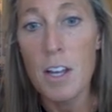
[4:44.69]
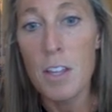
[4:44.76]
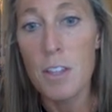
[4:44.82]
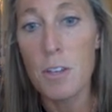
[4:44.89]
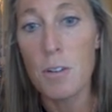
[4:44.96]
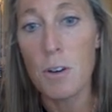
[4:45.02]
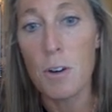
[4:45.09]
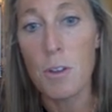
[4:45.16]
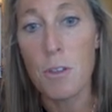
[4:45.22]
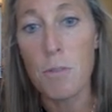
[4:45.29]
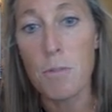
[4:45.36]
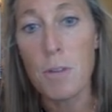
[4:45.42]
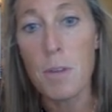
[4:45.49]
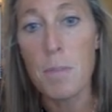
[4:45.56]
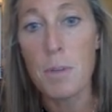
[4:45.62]
There are
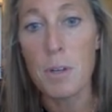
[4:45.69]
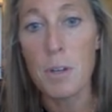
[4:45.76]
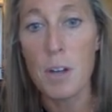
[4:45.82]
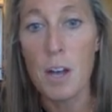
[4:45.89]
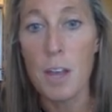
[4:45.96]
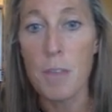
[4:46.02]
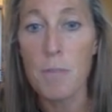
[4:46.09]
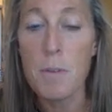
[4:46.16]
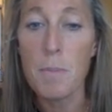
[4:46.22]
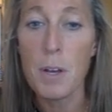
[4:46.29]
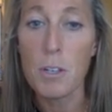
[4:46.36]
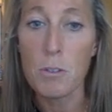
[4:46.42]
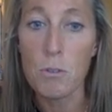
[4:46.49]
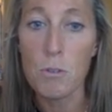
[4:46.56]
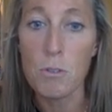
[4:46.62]
three
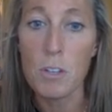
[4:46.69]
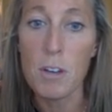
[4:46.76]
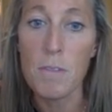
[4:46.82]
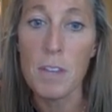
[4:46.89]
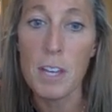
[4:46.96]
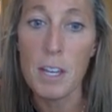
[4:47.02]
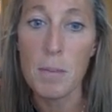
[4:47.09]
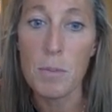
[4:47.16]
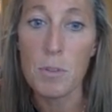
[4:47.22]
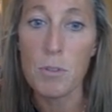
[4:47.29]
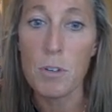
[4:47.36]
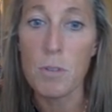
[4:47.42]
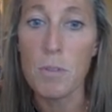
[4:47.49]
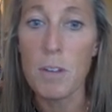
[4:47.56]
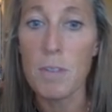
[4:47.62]
muscles of the
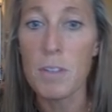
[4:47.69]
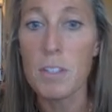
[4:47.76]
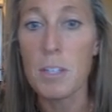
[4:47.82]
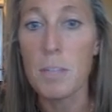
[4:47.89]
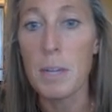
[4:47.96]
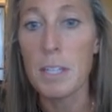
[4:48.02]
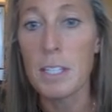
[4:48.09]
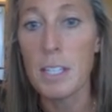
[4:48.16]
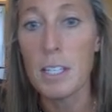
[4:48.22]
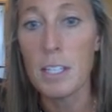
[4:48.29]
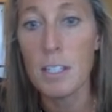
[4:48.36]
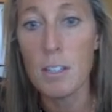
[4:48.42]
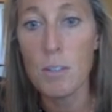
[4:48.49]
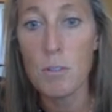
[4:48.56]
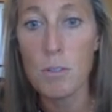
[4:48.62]
hamstring. We have the
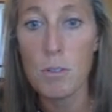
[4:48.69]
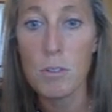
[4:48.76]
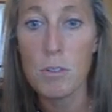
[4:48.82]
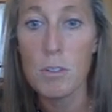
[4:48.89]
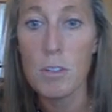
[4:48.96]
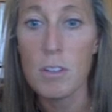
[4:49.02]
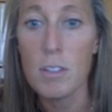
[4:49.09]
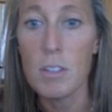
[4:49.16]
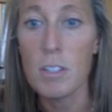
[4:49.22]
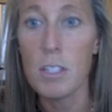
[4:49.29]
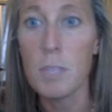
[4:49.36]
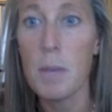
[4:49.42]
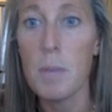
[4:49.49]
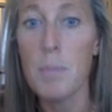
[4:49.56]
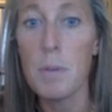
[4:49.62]
semitendinosus, the
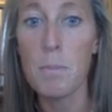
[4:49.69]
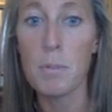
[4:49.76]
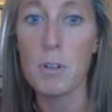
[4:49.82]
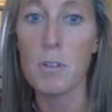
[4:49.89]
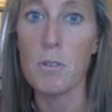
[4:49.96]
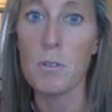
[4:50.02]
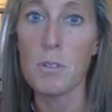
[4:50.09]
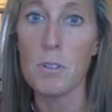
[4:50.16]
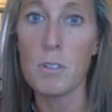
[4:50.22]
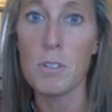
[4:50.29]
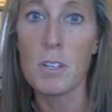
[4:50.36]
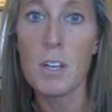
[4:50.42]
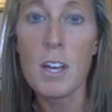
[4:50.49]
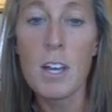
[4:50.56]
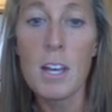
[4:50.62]
semimembranosus,
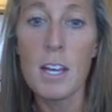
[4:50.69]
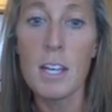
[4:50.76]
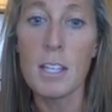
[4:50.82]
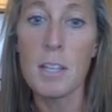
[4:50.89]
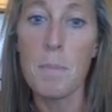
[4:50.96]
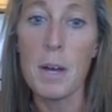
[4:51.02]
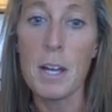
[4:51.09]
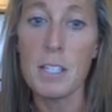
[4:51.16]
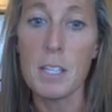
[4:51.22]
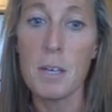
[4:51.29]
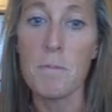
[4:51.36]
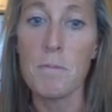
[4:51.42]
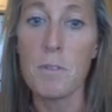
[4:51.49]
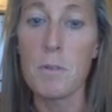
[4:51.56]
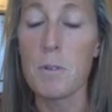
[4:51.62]
and the
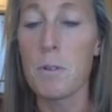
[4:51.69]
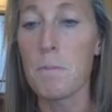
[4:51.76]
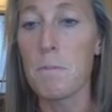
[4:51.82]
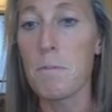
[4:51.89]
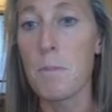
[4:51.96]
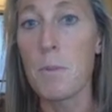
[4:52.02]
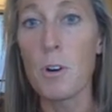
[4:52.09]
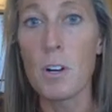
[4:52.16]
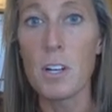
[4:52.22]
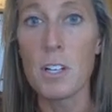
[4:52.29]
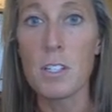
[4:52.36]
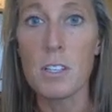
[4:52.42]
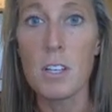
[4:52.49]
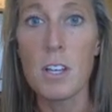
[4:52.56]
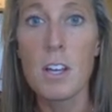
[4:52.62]
bicep femoris.